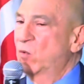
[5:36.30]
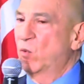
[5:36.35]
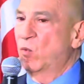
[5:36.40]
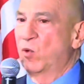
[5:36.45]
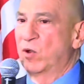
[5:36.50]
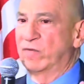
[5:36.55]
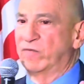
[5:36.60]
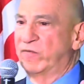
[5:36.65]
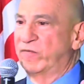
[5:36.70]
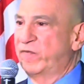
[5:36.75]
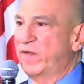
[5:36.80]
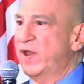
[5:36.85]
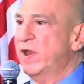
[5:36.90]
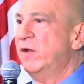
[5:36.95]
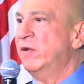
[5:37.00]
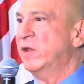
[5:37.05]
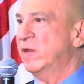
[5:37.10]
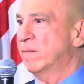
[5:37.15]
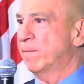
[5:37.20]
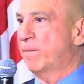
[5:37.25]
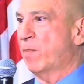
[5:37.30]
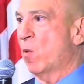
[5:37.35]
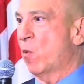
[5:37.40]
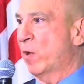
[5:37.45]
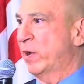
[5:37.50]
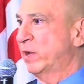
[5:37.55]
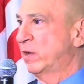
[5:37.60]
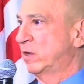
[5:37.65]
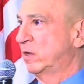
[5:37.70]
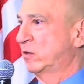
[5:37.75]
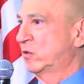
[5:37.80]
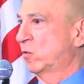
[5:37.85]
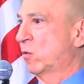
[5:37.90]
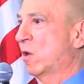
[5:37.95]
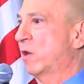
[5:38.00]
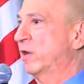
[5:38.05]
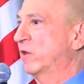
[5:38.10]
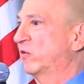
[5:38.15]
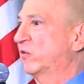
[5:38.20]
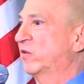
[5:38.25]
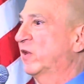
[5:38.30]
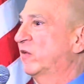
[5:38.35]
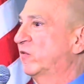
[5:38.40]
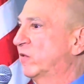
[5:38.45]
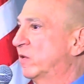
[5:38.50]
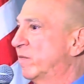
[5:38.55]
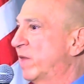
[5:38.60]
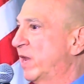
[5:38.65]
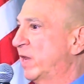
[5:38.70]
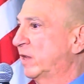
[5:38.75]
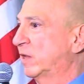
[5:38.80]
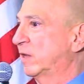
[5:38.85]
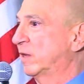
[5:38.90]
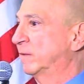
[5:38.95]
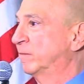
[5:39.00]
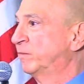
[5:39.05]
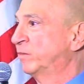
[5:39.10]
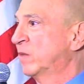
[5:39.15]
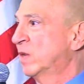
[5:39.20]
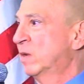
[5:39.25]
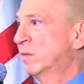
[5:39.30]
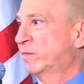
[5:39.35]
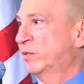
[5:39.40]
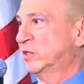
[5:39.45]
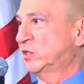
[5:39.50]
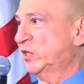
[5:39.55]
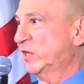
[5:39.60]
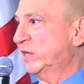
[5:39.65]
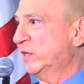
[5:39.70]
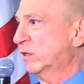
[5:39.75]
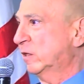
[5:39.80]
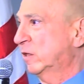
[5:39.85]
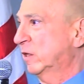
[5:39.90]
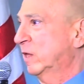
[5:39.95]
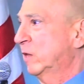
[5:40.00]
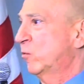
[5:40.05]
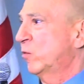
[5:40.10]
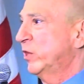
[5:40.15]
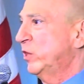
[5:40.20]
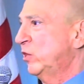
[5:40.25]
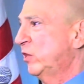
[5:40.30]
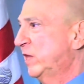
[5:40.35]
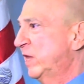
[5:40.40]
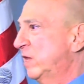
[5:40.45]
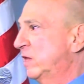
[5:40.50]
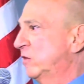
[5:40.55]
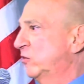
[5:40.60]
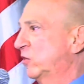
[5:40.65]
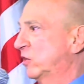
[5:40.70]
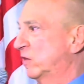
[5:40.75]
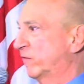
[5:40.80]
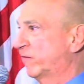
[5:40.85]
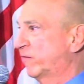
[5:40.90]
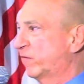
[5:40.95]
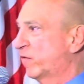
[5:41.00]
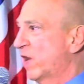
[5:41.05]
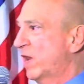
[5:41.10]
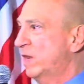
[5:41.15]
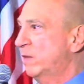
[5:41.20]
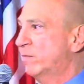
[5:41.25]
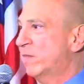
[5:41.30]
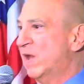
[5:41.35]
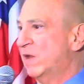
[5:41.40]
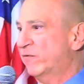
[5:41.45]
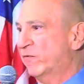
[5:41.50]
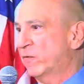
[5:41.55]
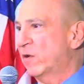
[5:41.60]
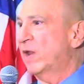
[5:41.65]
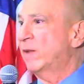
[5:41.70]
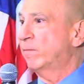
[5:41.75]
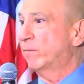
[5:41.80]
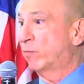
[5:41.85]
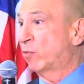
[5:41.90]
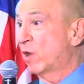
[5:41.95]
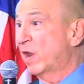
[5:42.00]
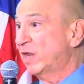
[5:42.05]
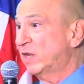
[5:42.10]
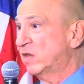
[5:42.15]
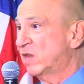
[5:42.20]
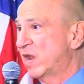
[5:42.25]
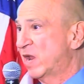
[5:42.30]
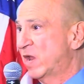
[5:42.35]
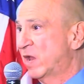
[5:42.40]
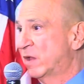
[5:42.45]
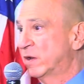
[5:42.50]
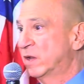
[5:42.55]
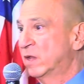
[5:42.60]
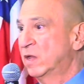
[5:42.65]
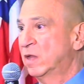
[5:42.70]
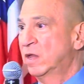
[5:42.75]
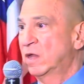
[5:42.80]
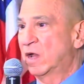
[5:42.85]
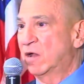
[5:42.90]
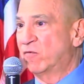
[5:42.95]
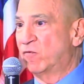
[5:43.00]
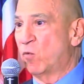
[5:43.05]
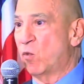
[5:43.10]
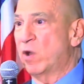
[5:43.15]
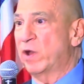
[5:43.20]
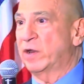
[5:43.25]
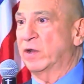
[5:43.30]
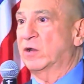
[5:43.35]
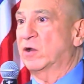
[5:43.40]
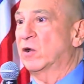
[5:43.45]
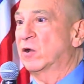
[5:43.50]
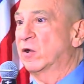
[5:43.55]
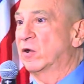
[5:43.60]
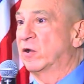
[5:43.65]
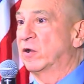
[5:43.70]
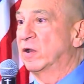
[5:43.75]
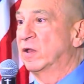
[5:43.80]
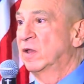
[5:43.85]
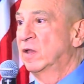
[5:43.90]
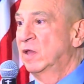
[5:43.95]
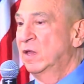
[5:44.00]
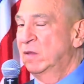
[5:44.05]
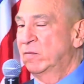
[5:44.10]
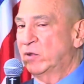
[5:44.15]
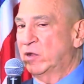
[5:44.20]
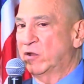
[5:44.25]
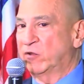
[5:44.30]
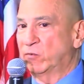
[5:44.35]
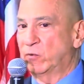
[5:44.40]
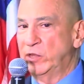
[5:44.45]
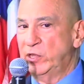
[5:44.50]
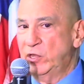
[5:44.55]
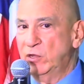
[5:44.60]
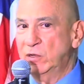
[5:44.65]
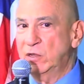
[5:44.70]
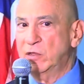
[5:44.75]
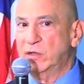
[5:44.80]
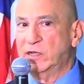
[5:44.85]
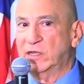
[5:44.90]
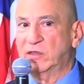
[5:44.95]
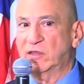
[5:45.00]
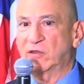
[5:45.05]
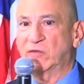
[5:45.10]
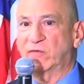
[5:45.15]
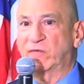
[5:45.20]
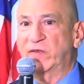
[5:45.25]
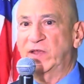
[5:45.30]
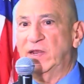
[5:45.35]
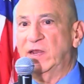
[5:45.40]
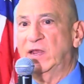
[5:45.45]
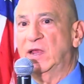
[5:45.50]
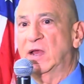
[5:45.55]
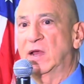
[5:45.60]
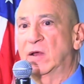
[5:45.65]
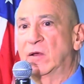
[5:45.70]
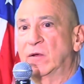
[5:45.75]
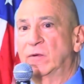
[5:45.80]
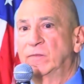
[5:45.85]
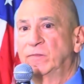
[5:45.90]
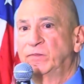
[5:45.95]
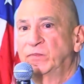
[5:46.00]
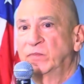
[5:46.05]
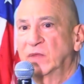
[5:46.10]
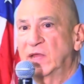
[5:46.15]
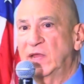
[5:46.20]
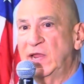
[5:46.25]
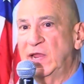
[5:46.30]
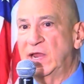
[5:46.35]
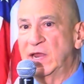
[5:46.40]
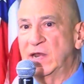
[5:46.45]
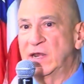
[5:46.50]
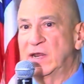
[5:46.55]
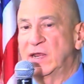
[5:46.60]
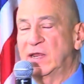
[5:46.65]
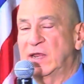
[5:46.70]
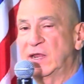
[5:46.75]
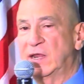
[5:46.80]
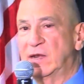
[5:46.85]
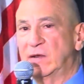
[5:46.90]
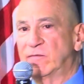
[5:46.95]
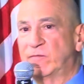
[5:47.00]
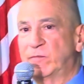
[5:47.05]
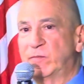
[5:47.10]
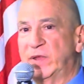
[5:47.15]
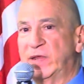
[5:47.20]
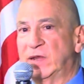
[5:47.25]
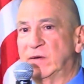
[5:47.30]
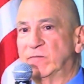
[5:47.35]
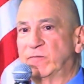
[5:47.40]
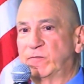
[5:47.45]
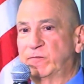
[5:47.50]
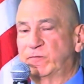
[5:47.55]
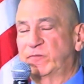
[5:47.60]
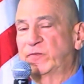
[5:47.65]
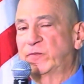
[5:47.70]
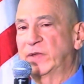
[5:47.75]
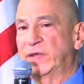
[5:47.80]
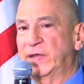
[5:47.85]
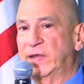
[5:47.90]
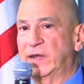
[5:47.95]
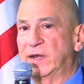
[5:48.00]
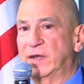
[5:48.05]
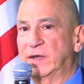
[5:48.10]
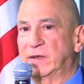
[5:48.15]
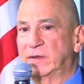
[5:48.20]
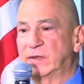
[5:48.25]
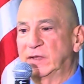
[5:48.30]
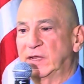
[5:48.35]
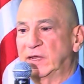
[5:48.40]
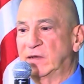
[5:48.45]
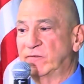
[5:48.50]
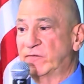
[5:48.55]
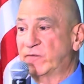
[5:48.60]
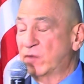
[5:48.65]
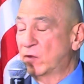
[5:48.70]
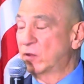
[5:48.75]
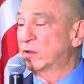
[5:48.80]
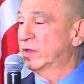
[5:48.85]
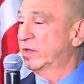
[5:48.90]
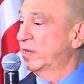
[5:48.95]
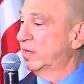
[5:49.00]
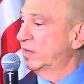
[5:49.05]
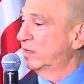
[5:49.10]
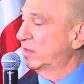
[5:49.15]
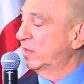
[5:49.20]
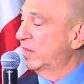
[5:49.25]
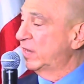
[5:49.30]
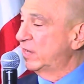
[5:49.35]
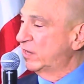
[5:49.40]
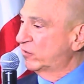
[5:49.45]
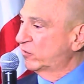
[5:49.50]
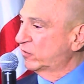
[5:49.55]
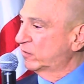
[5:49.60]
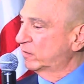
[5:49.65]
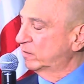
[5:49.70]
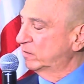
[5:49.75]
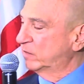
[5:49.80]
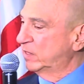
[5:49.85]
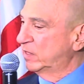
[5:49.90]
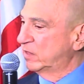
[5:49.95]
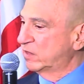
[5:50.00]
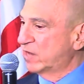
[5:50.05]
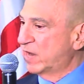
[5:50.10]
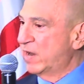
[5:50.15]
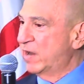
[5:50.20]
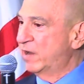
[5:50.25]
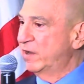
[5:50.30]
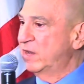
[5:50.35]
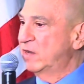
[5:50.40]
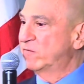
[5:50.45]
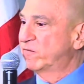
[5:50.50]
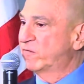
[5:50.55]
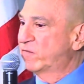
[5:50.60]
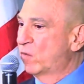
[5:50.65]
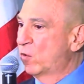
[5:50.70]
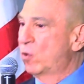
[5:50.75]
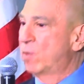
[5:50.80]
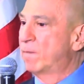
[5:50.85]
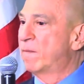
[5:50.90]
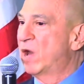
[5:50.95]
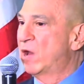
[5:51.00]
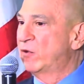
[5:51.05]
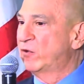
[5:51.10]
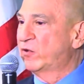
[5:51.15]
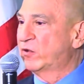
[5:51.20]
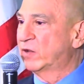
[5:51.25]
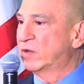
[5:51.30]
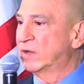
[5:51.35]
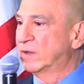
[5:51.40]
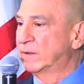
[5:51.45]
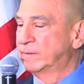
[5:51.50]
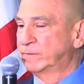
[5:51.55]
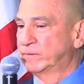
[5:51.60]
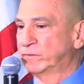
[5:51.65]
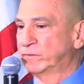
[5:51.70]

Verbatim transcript: were very important to our decision making, particularly when you get into the frame by frame breakdown of what occurred. Because when you look at this video in, in, in, in, in, full, in, in its entirety, in full motion,